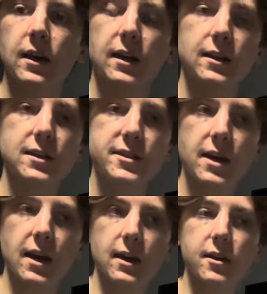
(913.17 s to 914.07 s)
It's
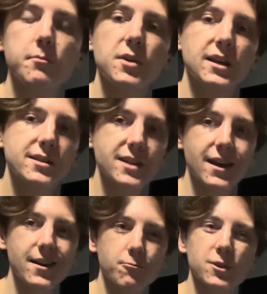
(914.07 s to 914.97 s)

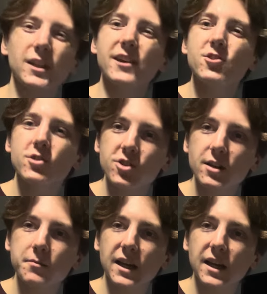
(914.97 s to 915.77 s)
a relationship